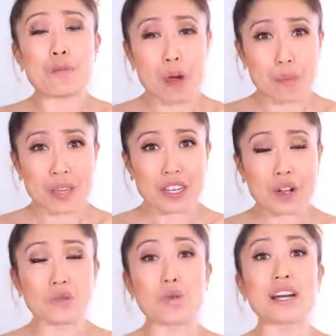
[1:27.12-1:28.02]

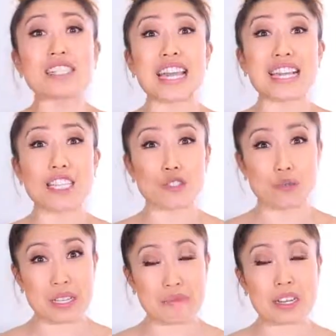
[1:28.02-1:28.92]
moment was a
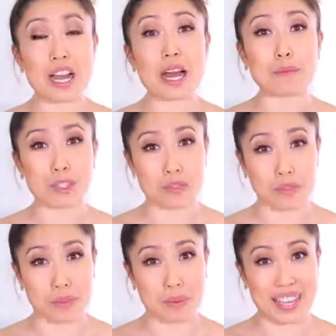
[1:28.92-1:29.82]
dream come
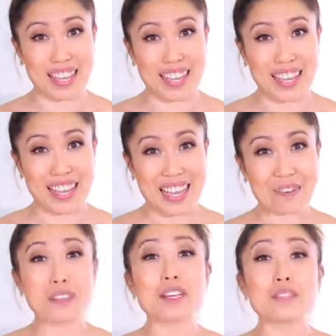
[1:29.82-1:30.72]
true for me.
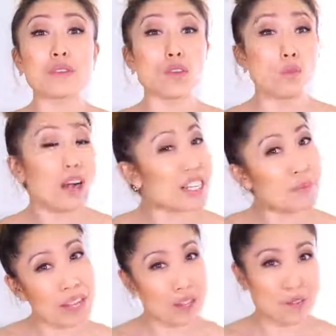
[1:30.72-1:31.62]
And for those of you who watched
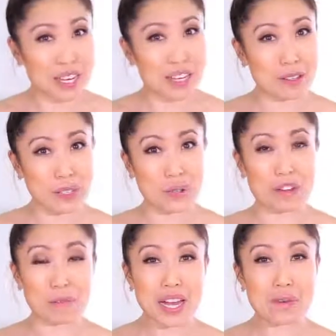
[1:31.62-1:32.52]
my other video, The
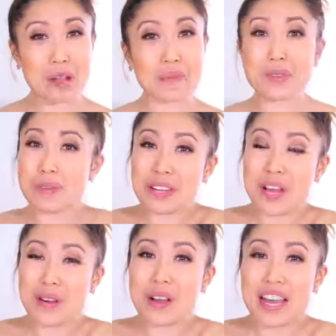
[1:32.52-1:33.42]
Story of Body Pop, you would
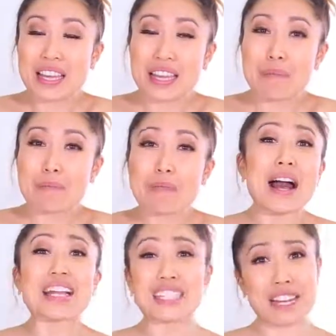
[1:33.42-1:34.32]
know that
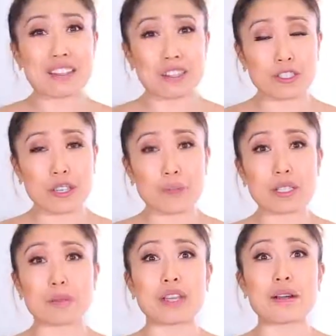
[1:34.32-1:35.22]
my childhood dream
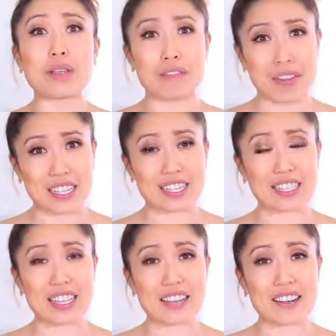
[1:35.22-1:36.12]
was to become a fashion
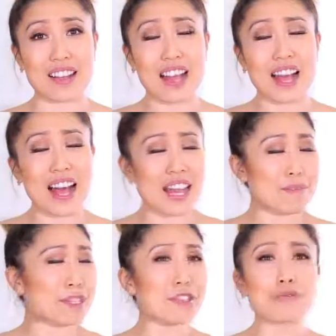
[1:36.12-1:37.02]
designer.
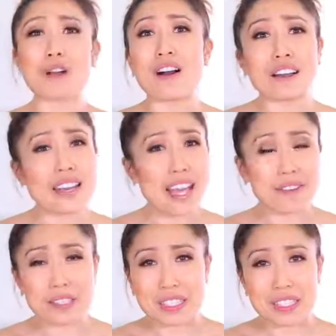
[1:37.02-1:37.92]
I've been drawing
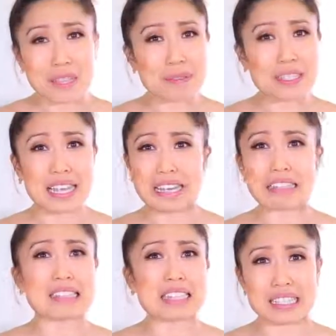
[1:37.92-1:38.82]
ever since I was
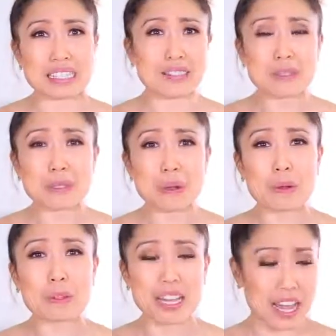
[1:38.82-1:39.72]
like six years
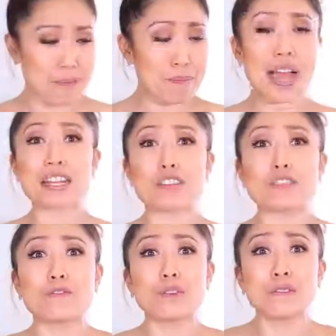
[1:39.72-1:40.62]
old. I had
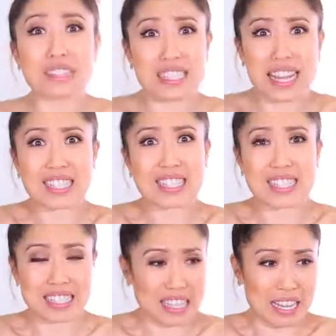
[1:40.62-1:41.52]
binders full of
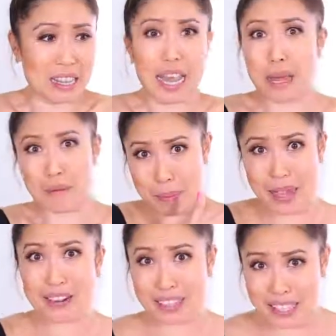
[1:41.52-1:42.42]
sketches, like at my
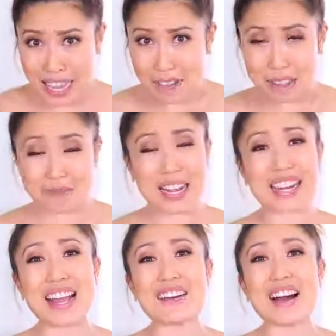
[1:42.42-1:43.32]
parents' house
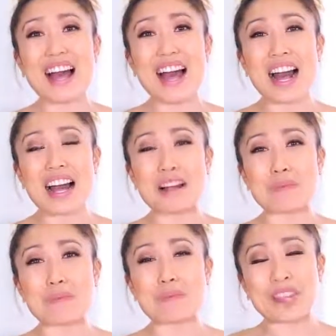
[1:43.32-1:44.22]
right now.
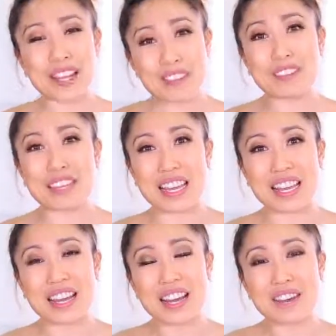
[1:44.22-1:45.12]
Um, but the other
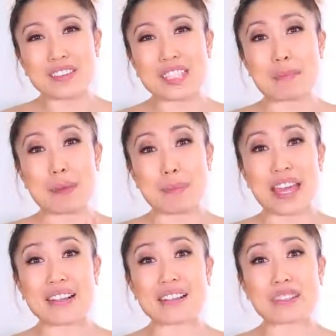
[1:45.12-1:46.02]
thing was that my
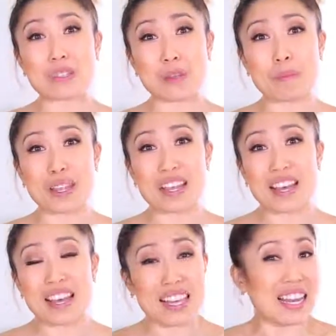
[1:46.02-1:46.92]
parents told me
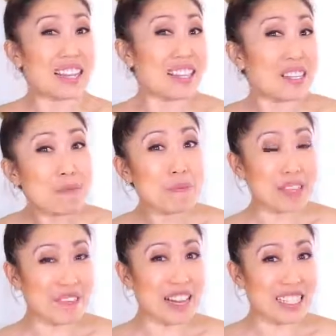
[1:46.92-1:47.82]
that I couldn't
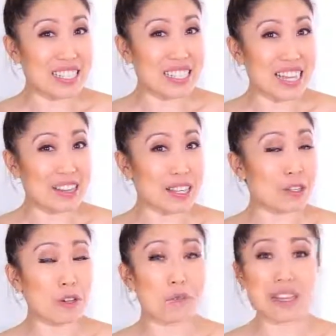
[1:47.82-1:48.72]
be a fashion designer. They
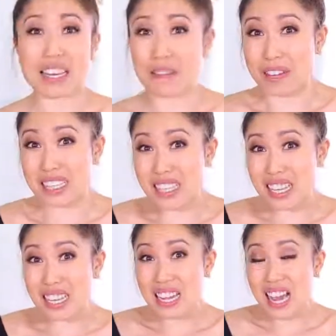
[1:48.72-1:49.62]
told me that if I
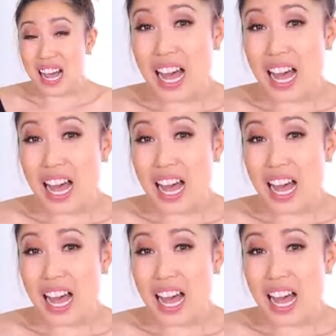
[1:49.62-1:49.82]
did,